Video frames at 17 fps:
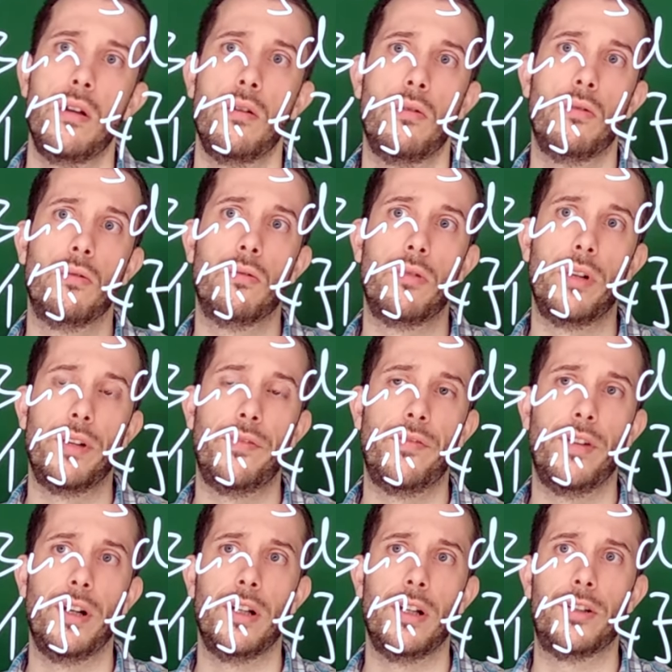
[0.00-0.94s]
Or
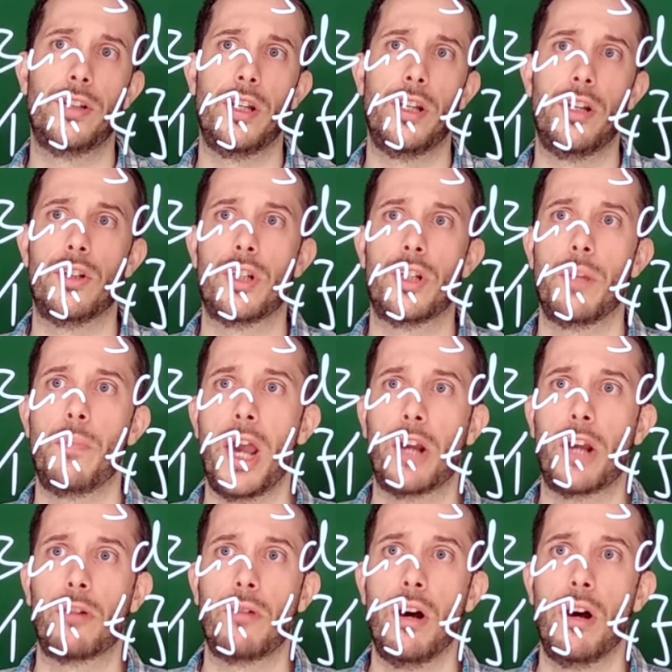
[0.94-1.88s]
if I change the
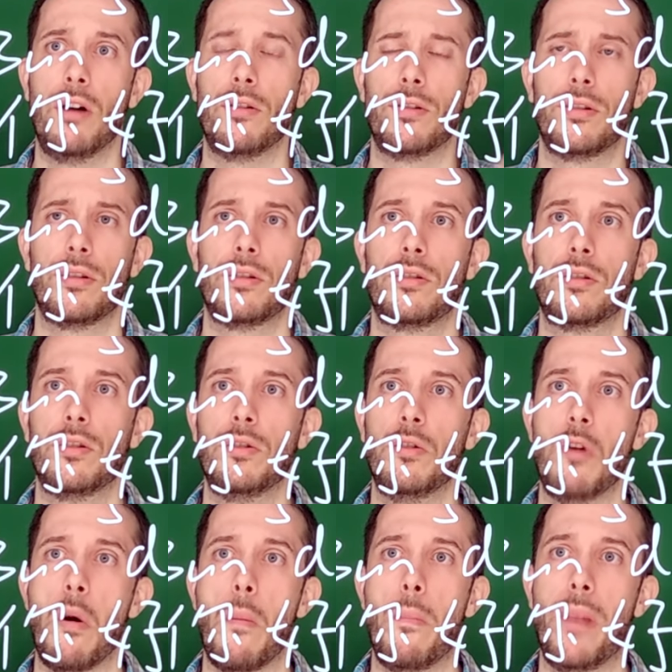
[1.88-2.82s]
background
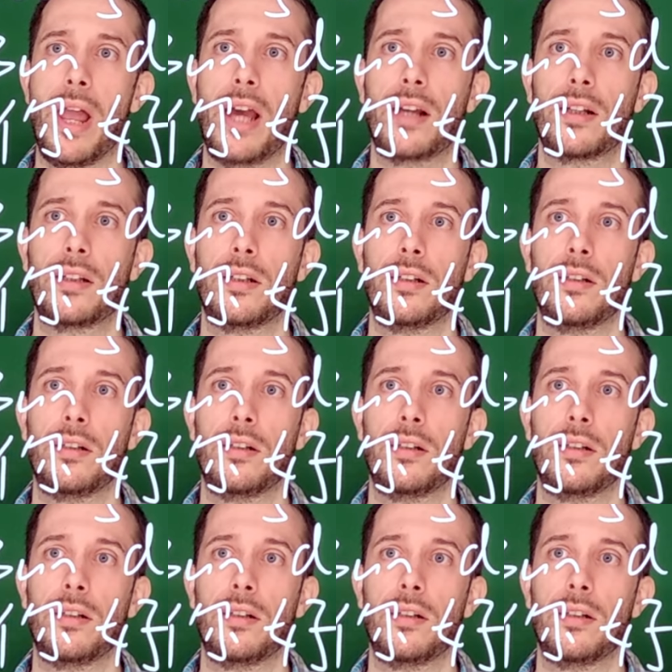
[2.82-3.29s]
to black,